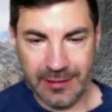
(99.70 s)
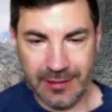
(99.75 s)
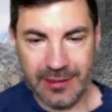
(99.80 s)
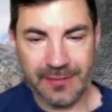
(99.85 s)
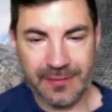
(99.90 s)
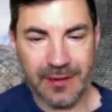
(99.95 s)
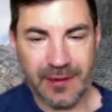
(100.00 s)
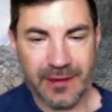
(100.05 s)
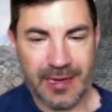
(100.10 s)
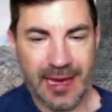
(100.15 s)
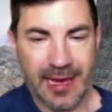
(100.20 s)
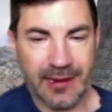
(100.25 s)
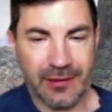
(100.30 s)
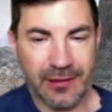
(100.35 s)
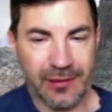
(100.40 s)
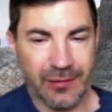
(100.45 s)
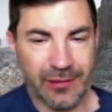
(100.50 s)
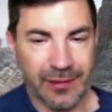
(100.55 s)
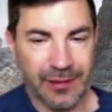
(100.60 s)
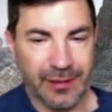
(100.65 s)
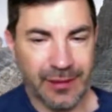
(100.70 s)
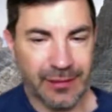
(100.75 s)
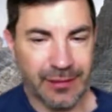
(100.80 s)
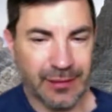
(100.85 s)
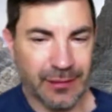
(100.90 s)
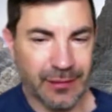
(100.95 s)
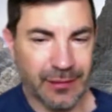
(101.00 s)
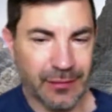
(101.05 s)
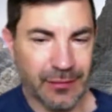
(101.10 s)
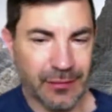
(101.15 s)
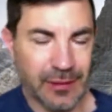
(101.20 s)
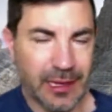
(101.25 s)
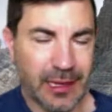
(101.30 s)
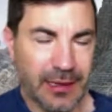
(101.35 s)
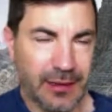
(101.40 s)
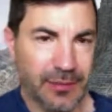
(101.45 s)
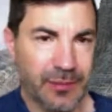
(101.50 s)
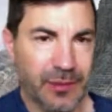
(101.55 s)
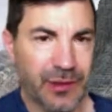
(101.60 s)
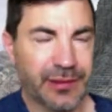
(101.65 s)
different categories. So
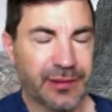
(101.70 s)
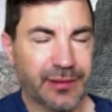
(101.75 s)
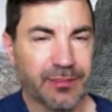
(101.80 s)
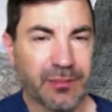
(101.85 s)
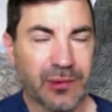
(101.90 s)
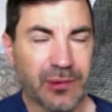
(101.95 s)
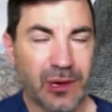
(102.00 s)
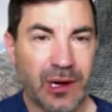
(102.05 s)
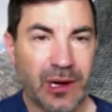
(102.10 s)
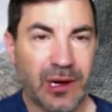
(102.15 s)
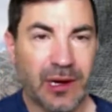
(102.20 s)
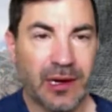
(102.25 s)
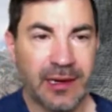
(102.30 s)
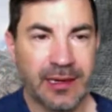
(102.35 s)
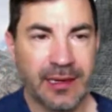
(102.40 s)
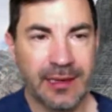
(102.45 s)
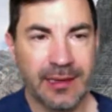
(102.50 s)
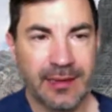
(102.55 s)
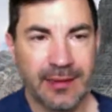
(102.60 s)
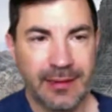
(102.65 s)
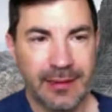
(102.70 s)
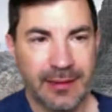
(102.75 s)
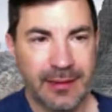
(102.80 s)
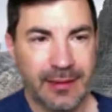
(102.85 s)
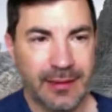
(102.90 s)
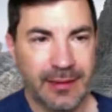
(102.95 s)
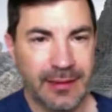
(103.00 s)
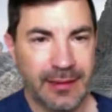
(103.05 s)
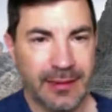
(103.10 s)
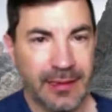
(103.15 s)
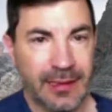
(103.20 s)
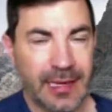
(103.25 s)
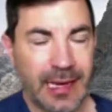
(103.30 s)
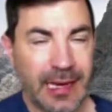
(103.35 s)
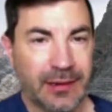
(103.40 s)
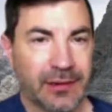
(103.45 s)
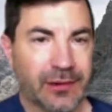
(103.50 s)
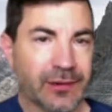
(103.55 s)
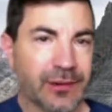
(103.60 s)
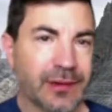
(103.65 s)
kind of the most broad
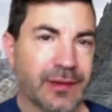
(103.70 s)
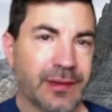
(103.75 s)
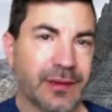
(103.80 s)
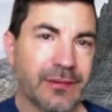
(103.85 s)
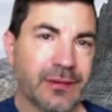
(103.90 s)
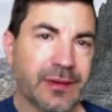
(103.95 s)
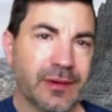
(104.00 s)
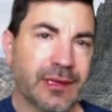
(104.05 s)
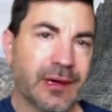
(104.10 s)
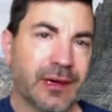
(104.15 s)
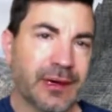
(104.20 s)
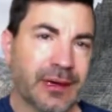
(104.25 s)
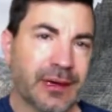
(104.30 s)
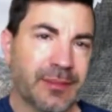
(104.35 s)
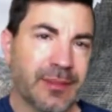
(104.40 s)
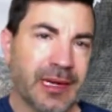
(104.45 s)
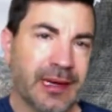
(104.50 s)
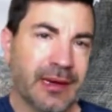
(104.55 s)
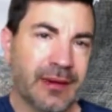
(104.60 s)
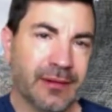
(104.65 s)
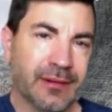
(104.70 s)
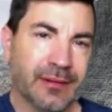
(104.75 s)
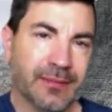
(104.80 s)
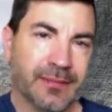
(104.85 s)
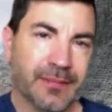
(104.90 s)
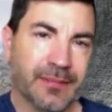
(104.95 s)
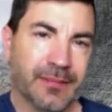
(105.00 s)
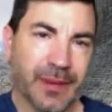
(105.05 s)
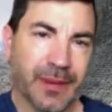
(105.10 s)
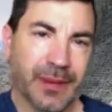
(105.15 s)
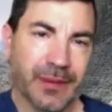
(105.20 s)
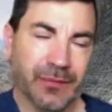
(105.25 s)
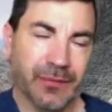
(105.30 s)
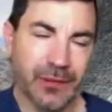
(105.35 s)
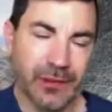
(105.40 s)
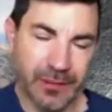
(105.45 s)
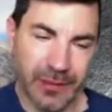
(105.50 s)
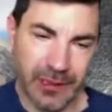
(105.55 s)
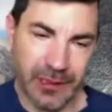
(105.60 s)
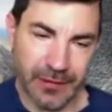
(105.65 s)
category that we talk about
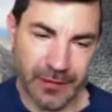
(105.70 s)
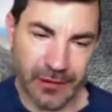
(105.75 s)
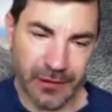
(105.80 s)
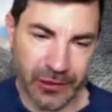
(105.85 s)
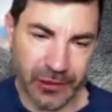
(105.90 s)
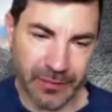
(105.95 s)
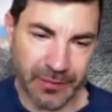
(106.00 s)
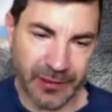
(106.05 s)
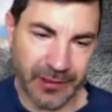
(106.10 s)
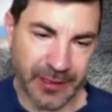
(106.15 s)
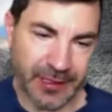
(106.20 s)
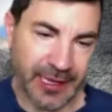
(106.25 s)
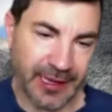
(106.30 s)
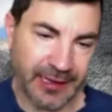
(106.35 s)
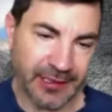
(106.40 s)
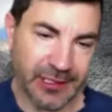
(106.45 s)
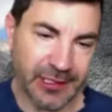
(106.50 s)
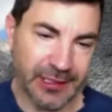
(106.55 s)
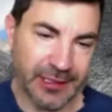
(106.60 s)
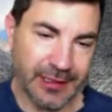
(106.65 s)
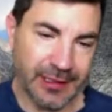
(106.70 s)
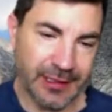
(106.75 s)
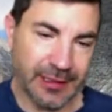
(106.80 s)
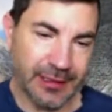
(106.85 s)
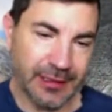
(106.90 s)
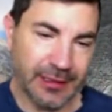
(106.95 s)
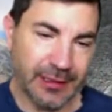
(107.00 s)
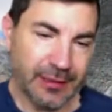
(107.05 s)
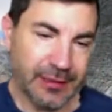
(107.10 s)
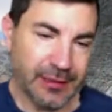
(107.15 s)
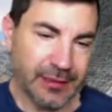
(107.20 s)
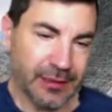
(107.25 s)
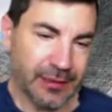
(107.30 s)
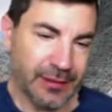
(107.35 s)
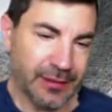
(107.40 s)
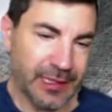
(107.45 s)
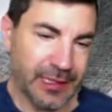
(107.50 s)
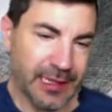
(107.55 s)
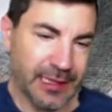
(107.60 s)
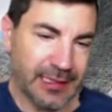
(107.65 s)
would be neuroprotection. And
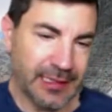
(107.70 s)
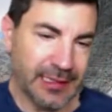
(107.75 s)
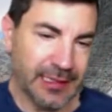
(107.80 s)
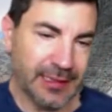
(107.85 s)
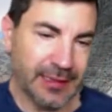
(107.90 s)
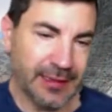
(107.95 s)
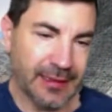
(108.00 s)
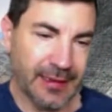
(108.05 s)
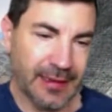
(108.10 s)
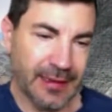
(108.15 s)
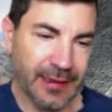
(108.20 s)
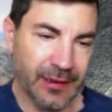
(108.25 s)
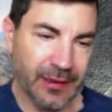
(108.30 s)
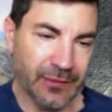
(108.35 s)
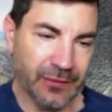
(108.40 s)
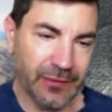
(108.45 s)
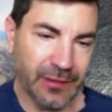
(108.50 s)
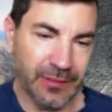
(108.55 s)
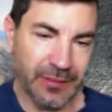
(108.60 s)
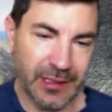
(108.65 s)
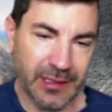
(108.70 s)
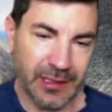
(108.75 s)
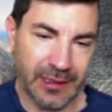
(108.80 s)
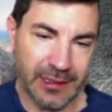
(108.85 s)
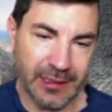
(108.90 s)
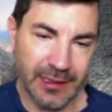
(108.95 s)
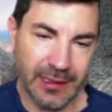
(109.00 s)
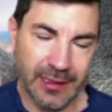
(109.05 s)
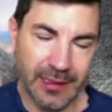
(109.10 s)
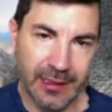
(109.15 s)
the idea there would be,